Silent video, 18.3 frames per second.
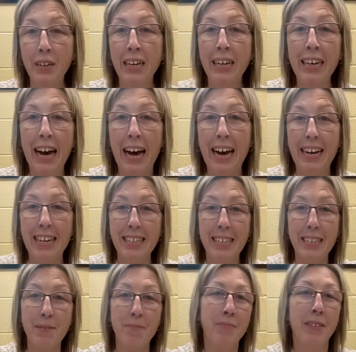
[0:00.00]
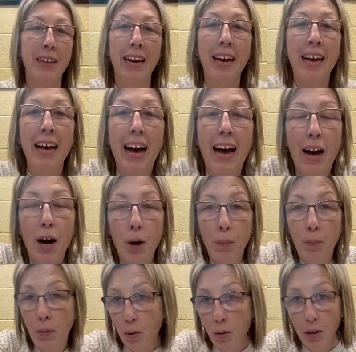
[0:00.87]
Guys, I
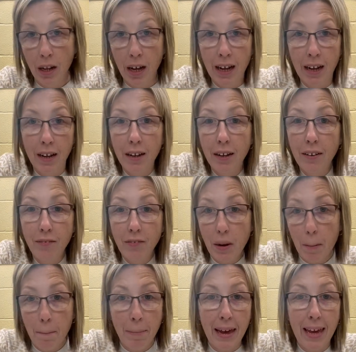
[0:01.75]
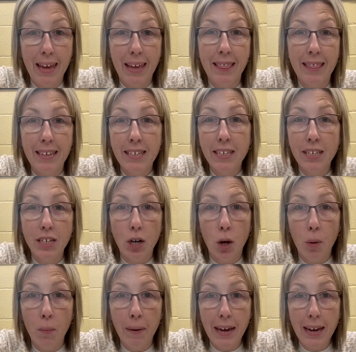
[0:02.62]
hope you loved making this
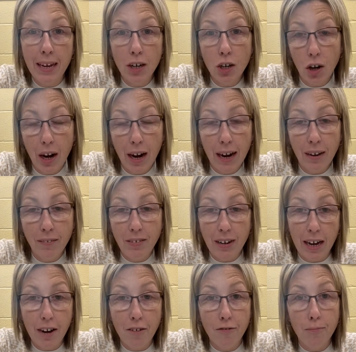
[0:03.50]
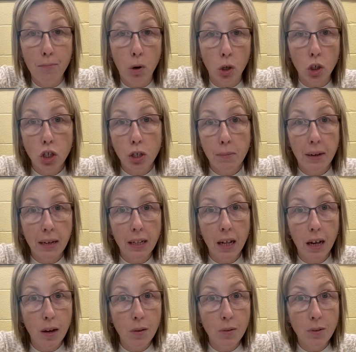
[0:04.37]
snowman craft out of
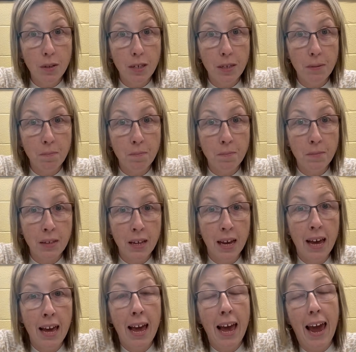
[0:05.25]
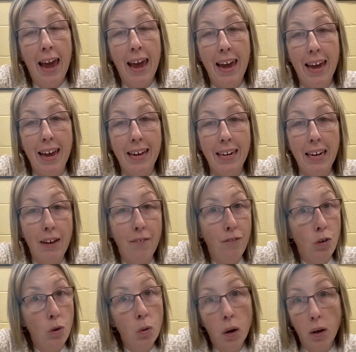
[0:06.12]
marshmallows. And if
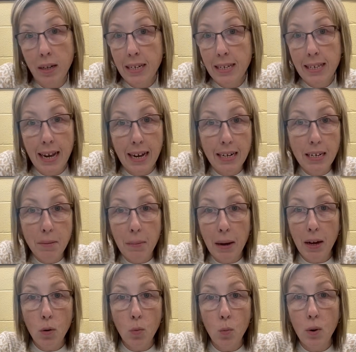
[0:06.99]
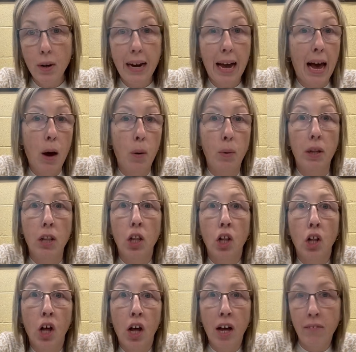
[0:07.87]
you all decide to make one, I would
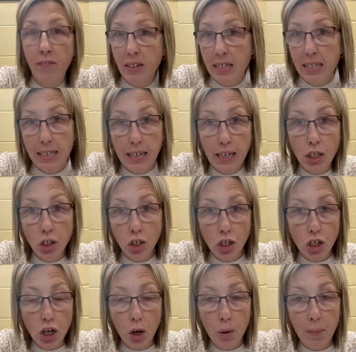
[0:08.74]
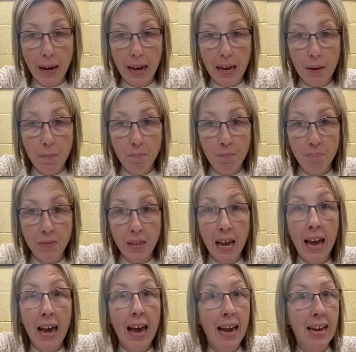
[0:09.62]
love to see your snowman
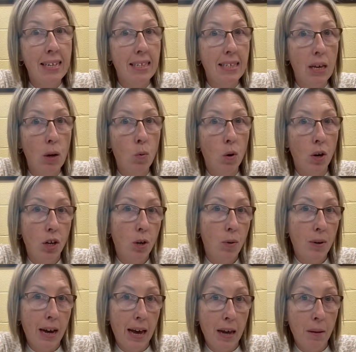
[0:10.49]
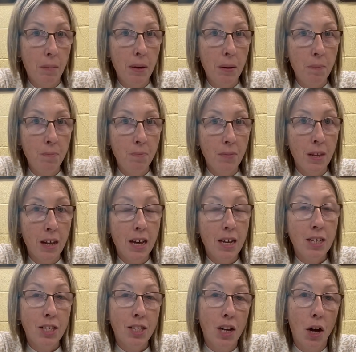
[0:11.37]
and see what you name him.
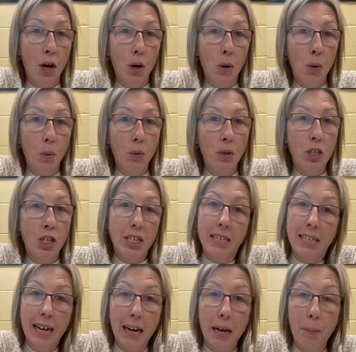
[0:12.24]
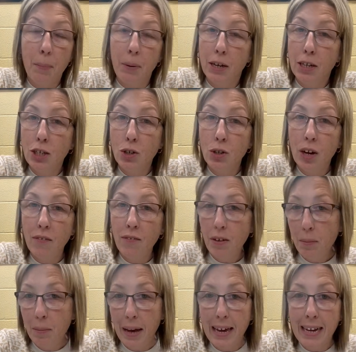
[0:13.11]
So just take a picture of
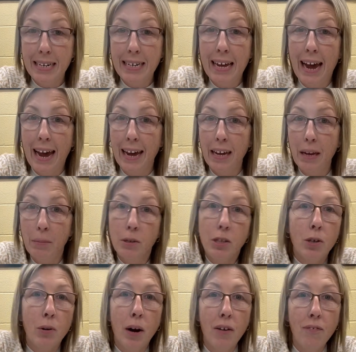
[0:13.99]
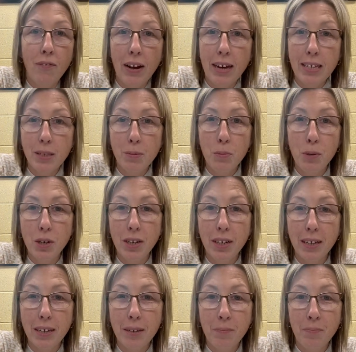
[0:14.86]
him and tag him to our Facebook.